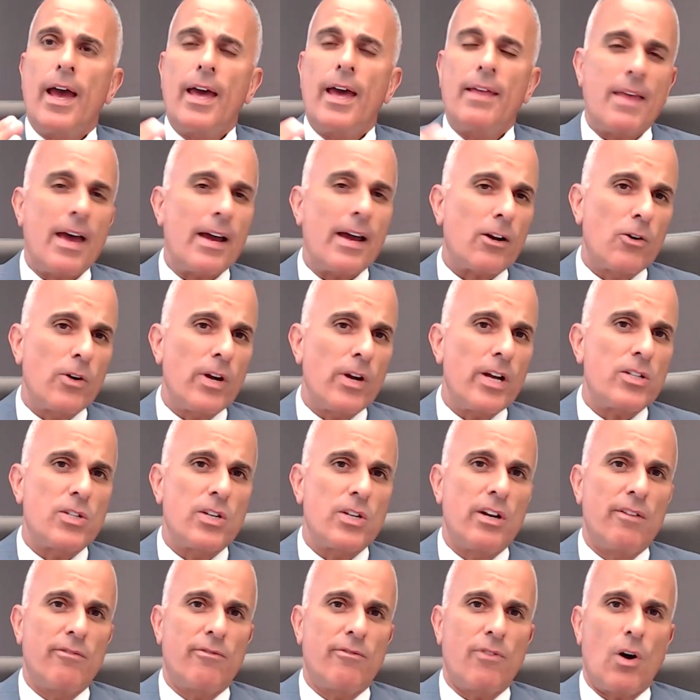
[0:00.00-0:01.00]
And that creates
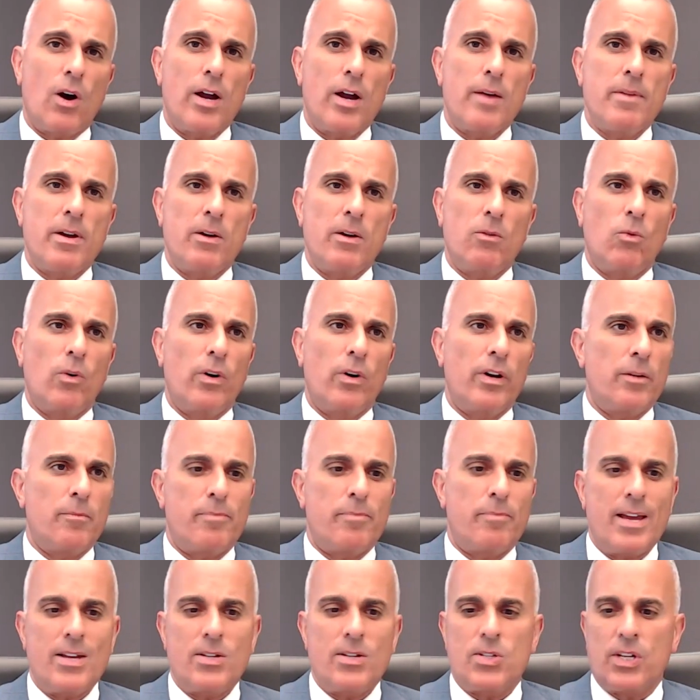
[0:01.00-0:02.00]
an environment where you're
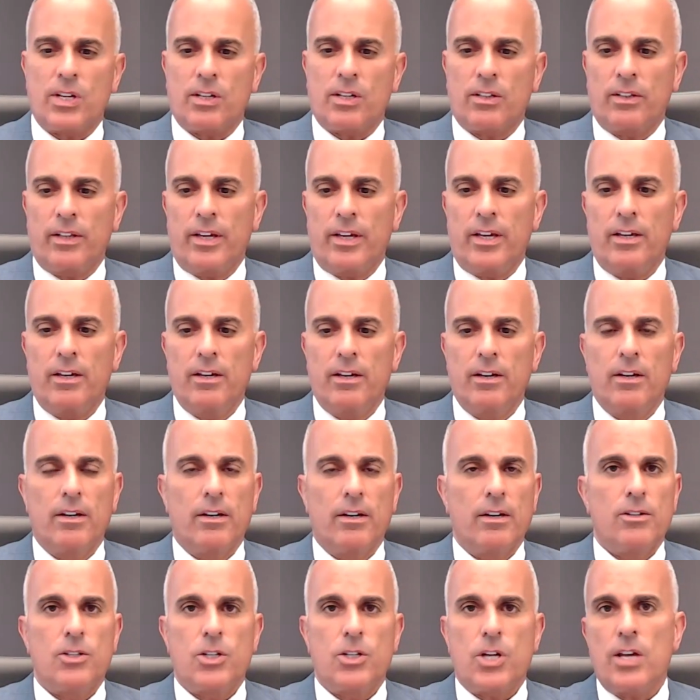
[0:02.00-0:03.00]
basically
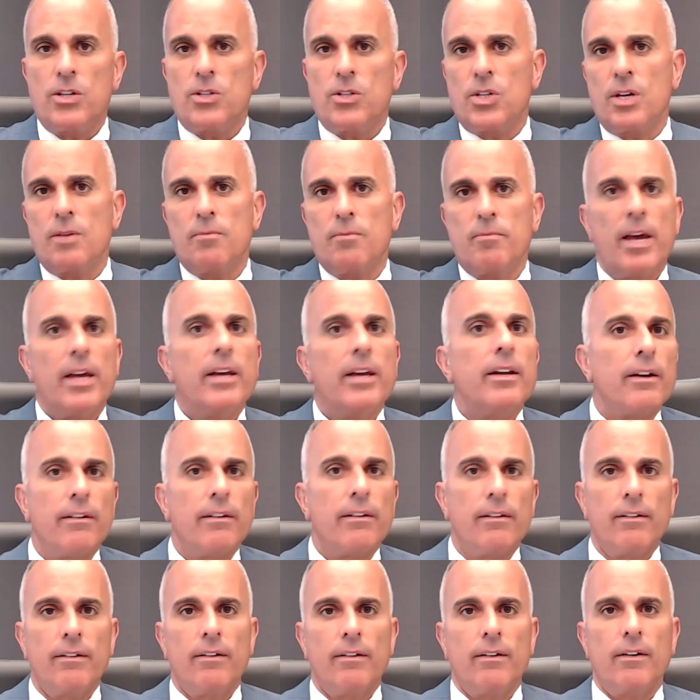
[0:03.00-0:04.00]
chasing
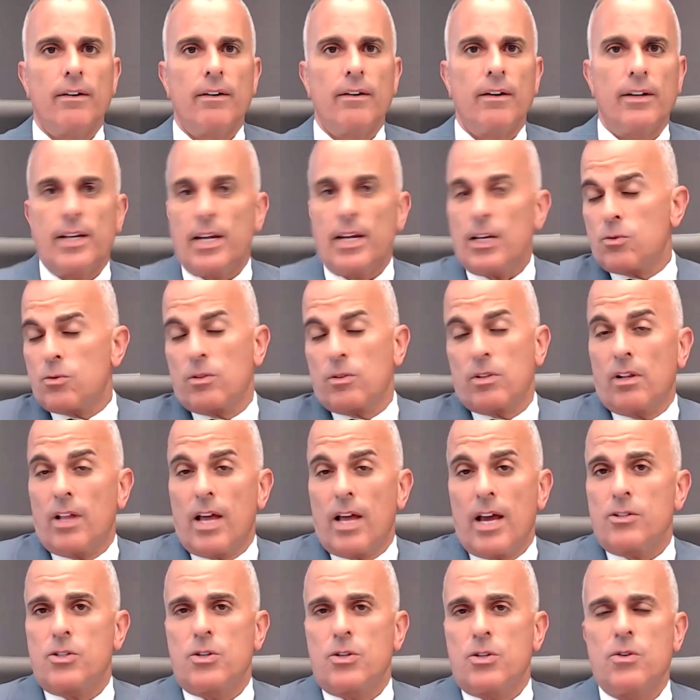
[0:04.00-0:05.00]
beta. And that's what the
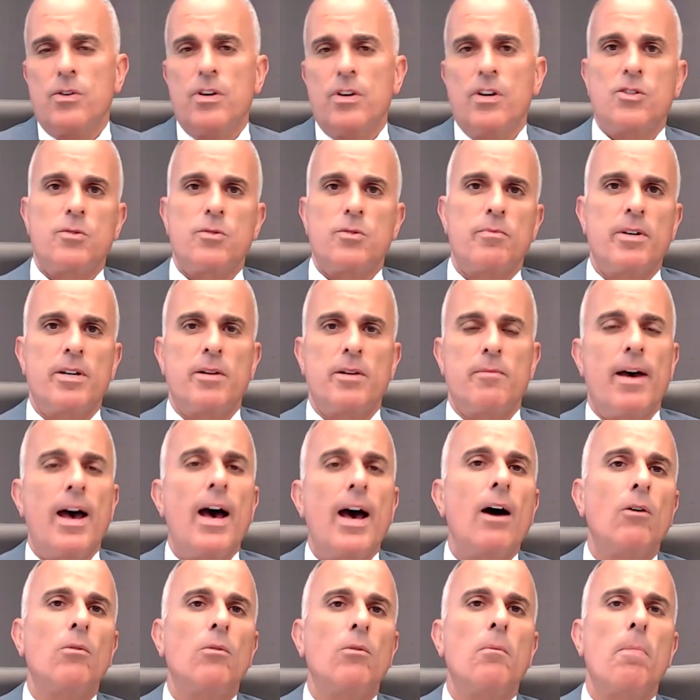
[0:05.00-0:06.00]
last 2 years have been
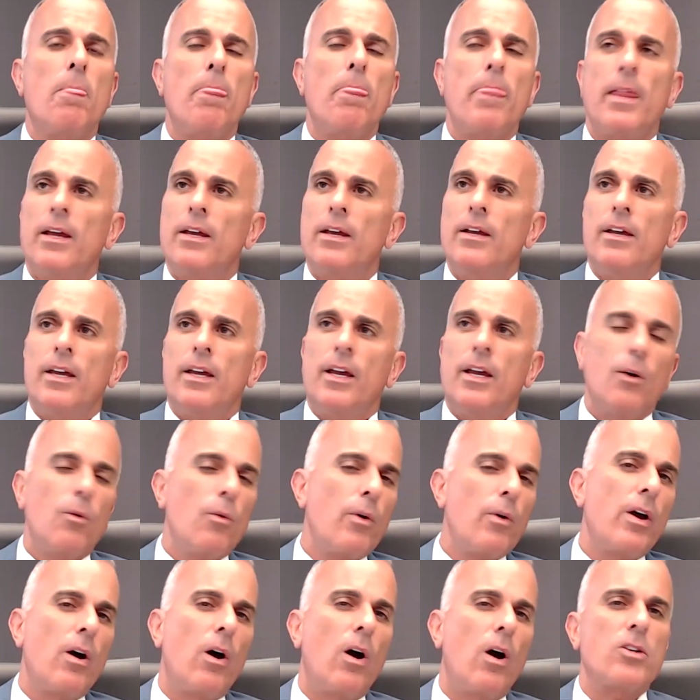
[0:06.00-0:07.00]
about. Here
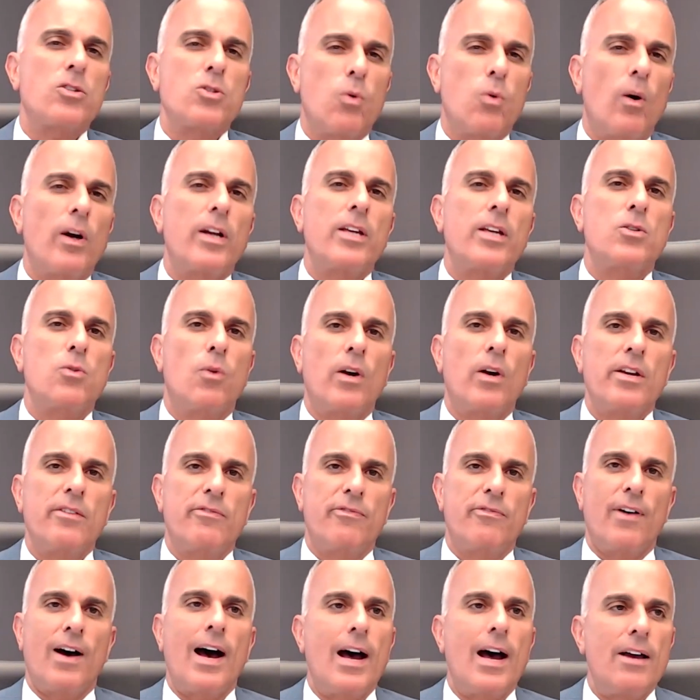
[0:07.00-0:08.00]
we are,
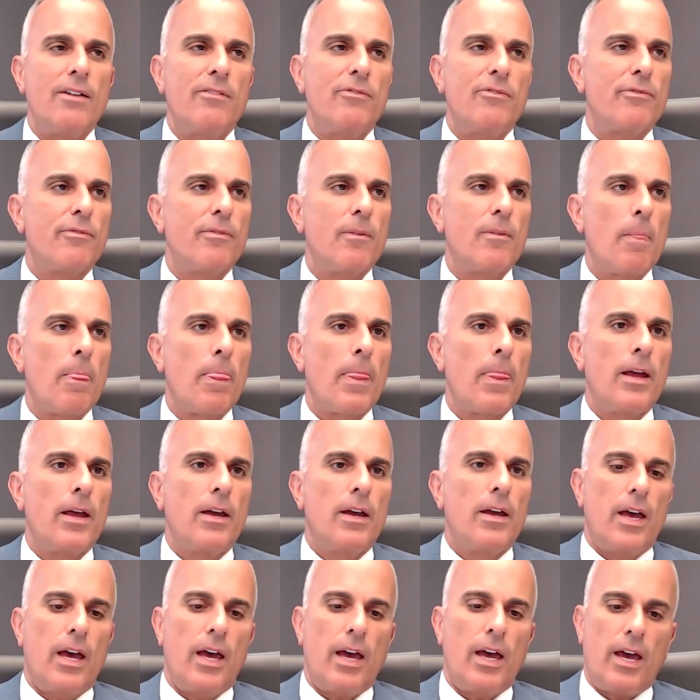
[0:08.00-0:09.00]
2025,
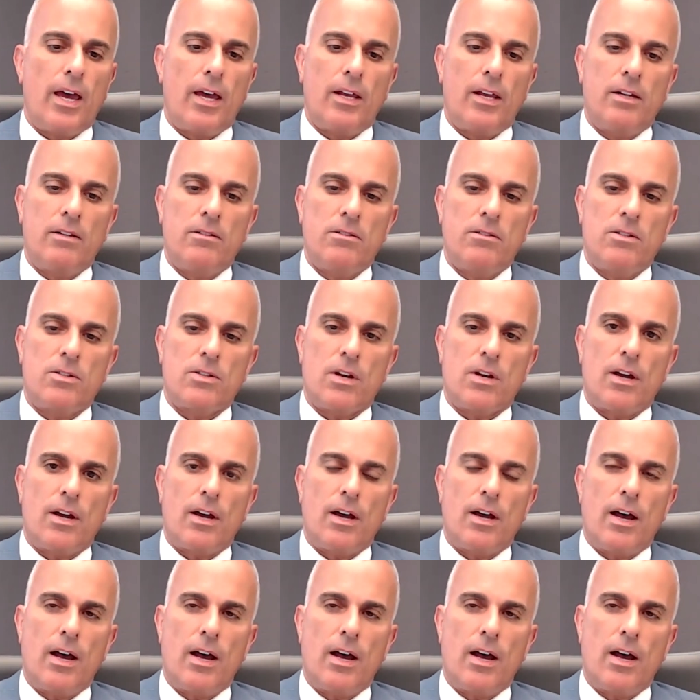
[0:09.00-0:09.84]
and